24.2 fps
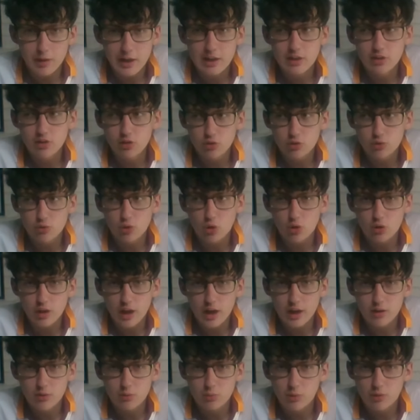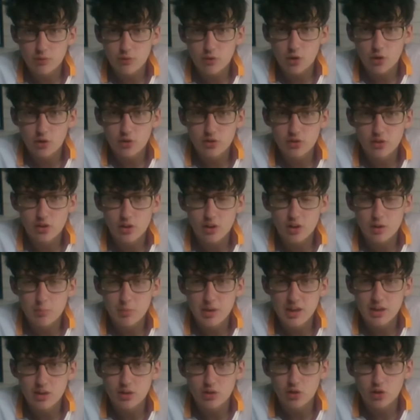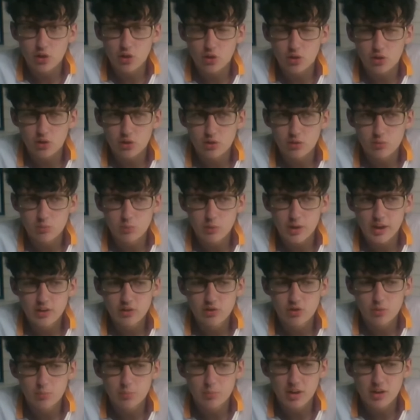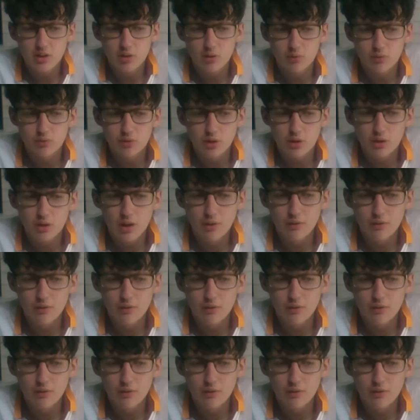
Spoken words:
It does look like we're focusing on it being a loan, which would be confusing.